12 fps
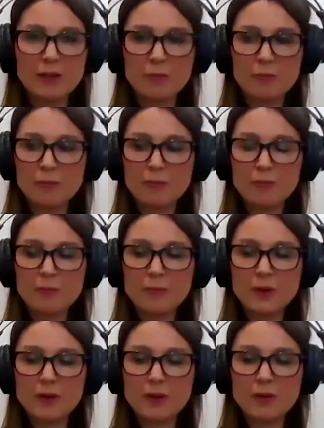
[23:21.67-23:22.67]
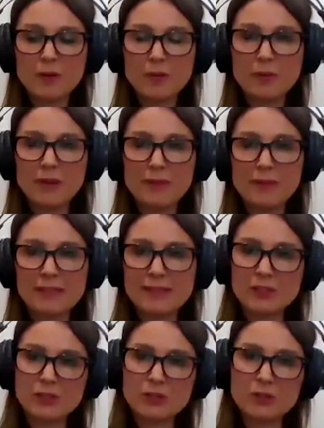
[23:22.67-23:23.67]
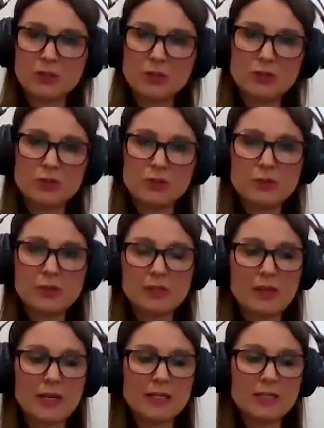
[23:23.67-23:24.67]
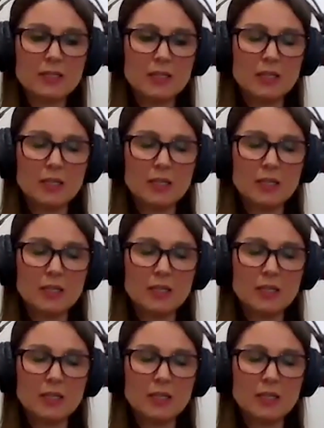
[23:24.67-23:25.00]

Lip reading: But that's our social side.